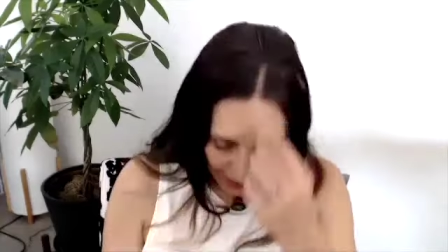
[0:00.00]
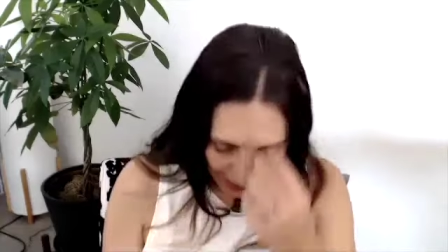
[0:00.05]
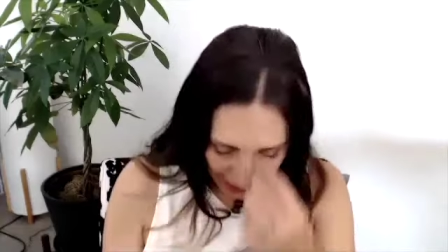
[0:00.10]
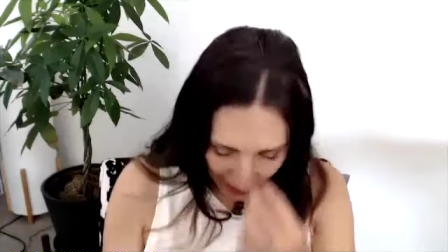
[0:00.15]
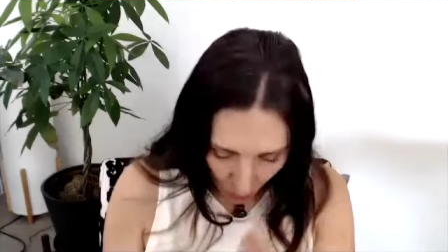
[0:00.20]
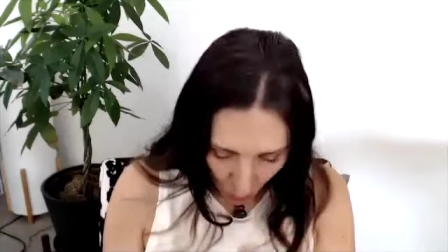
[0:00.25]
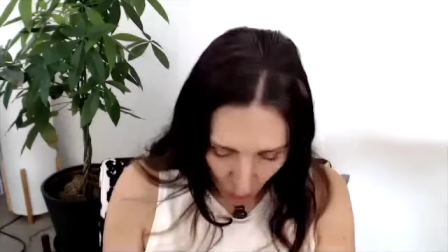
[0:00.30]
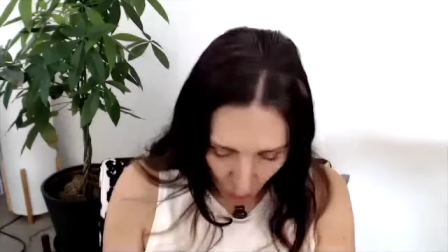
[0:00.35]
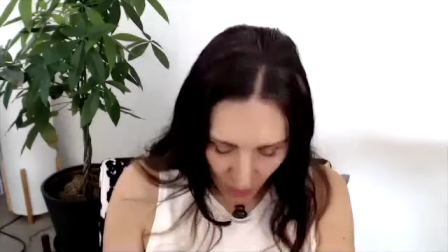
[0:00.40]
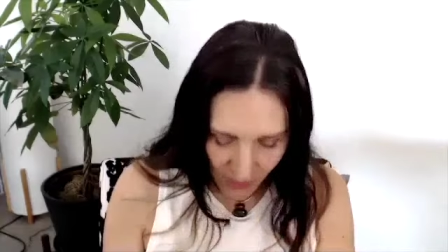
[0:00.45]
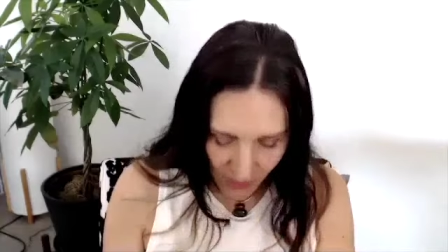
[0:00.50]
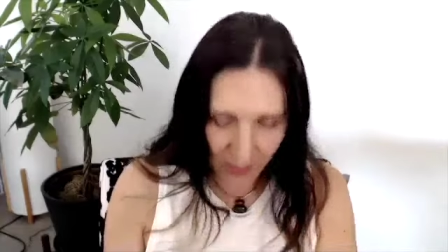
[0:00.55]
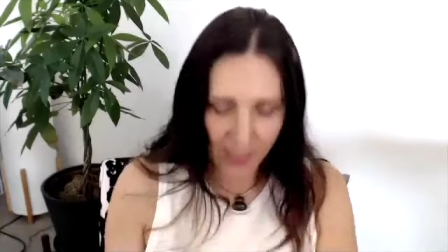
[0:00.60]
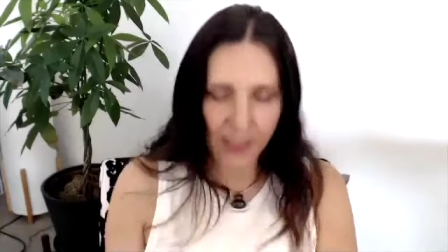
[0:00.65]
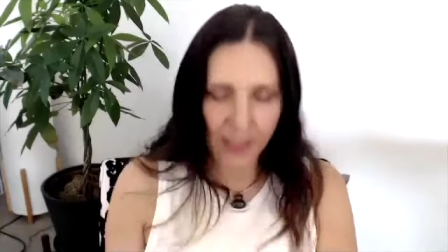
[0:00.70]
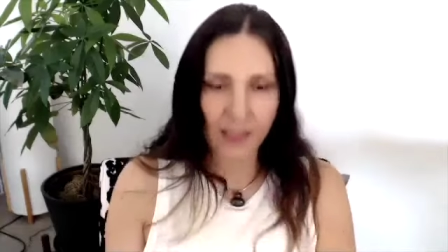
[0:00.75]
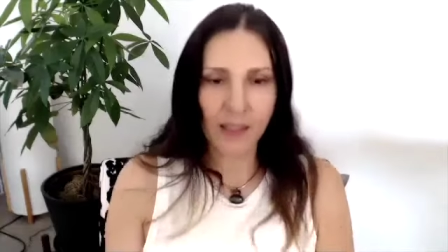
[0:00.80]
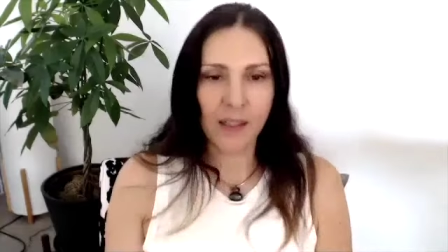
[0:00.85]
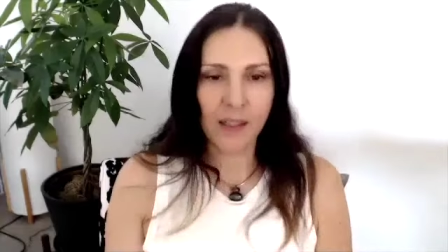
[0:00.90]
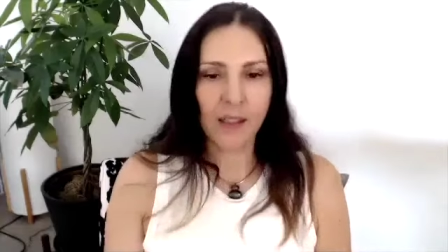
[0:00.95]

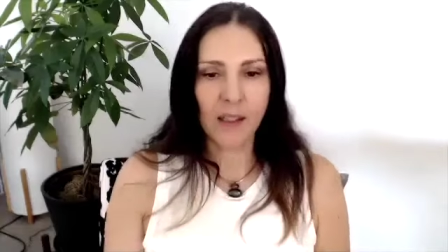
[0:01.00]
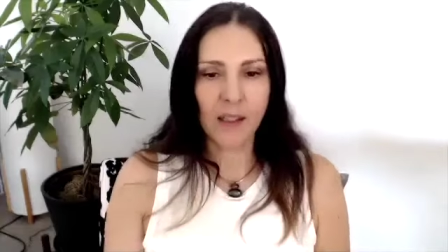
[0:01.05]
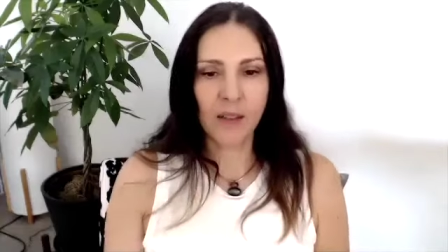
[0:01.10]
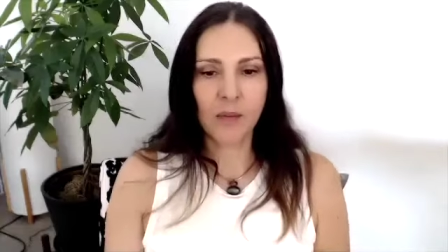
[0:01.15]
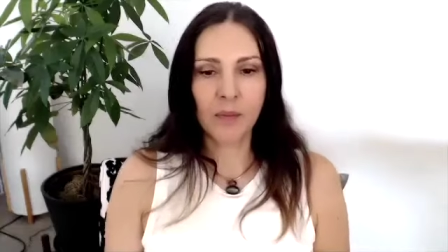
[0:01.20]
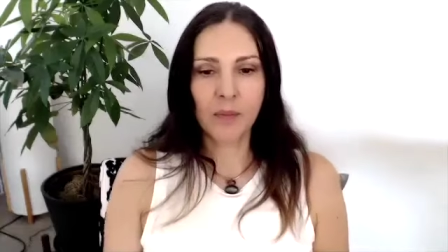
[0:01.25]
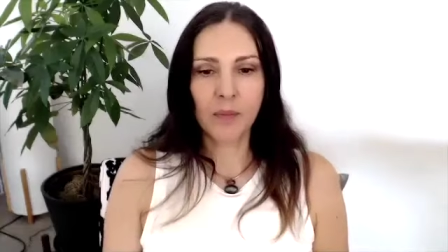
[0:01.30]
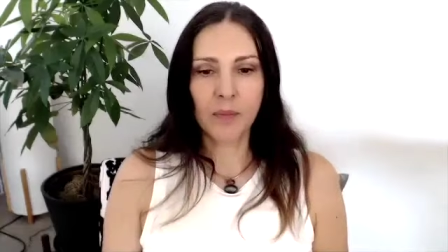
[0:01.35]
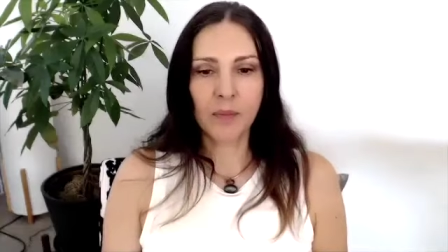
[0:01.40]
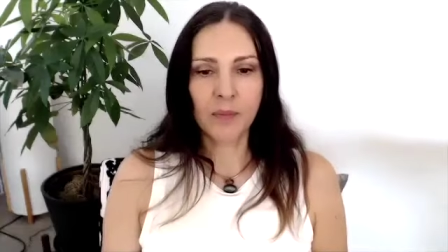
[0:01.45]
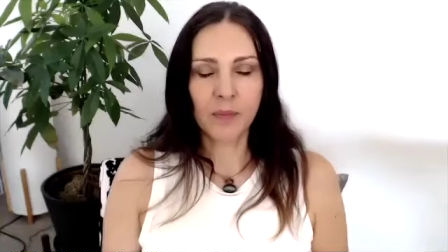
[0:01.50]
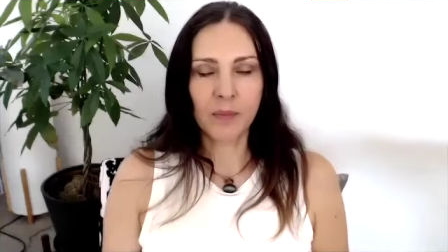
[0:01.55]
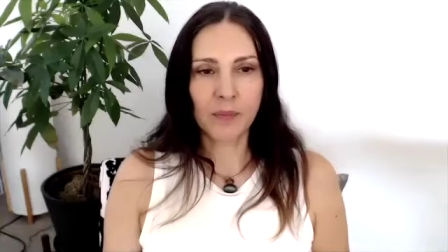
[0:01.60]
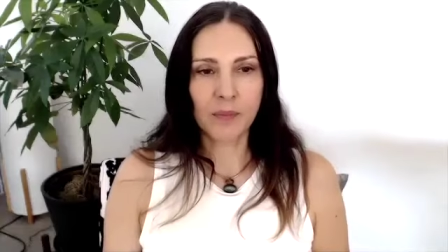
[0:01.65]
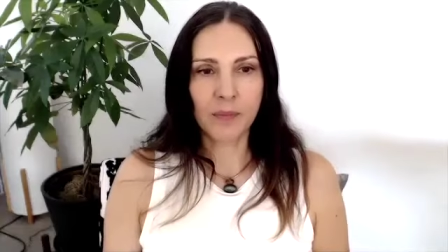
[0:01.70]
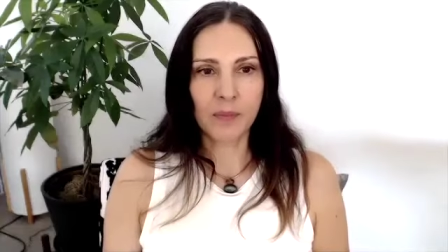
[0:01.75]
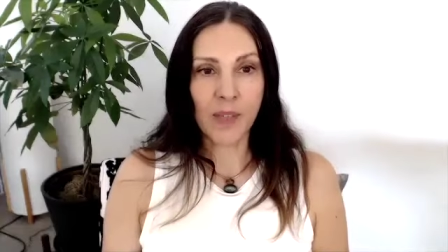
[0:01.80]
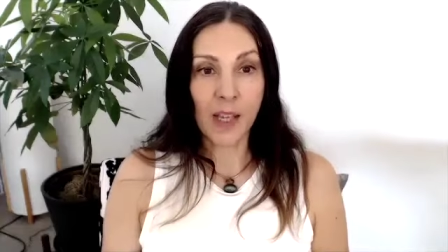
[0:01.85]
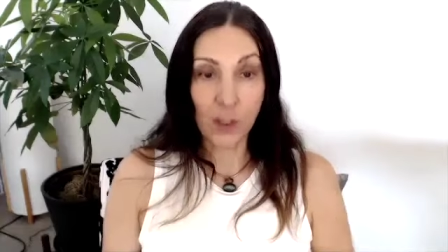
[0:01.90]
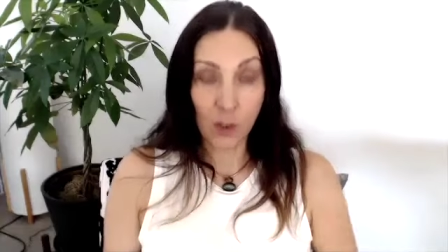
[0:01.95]
within
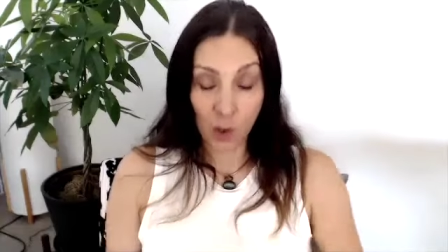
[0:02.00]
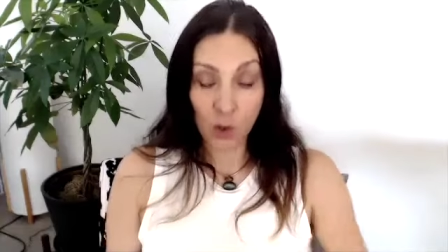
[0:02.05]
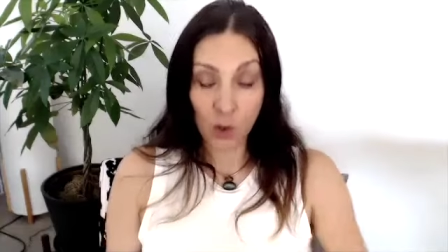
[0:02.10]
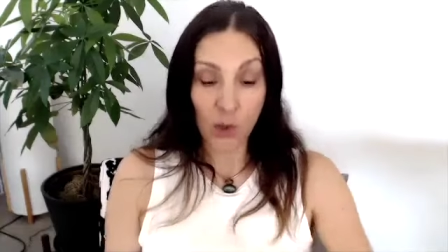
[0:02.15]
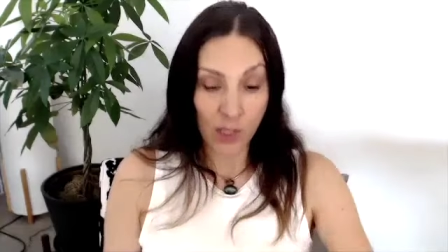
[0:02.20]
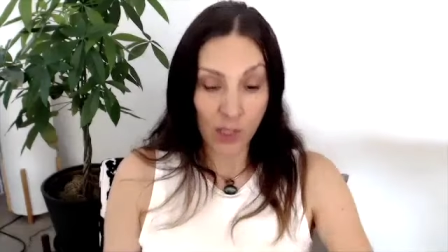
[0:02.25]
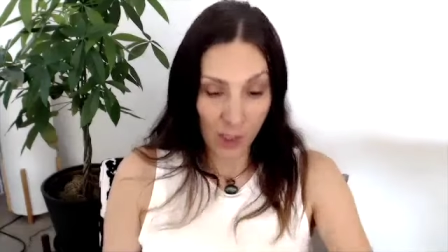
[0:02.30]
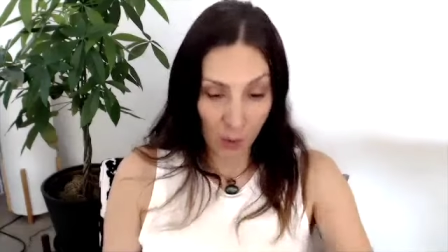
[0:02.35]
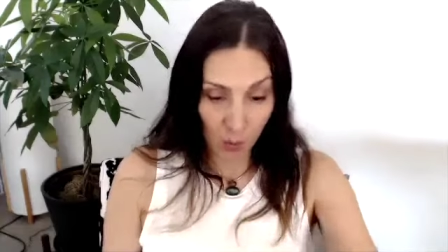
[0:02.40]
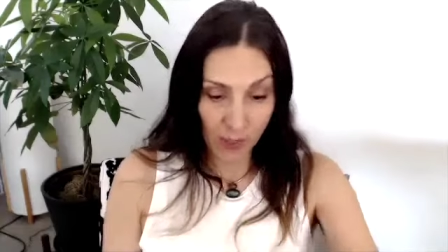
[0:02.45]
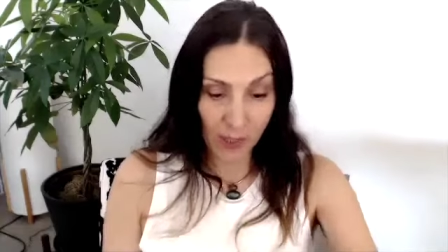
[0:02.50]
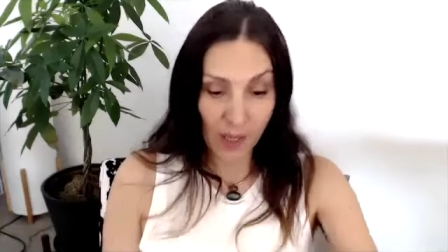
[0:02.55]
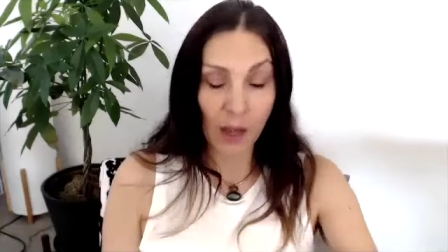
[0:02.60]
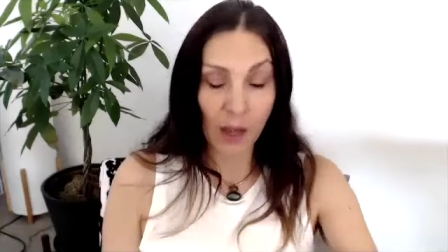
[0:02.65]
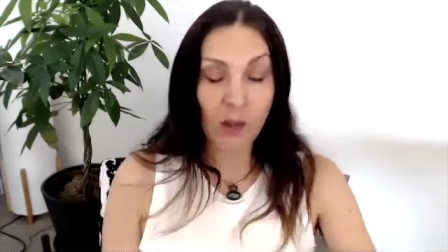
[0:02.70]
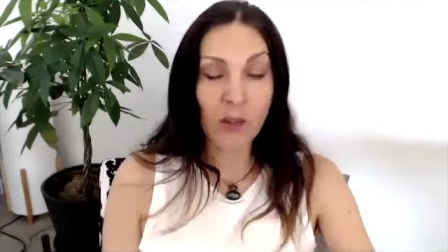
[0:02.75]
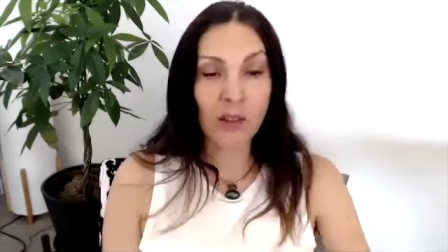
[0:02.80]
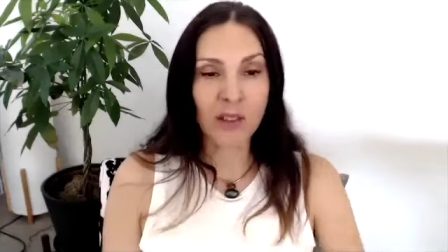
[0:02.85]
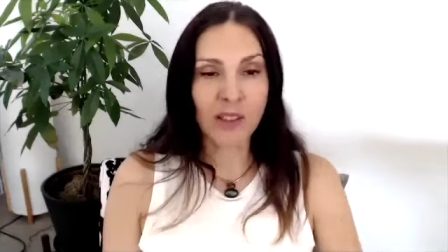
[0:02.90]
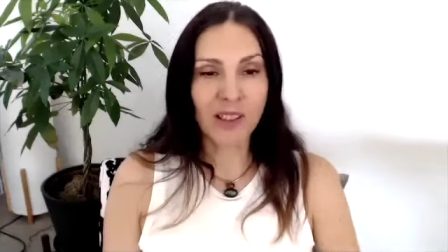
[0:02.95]
and usually
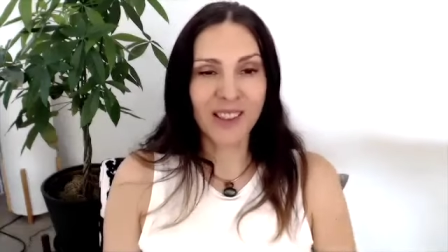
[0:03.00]
without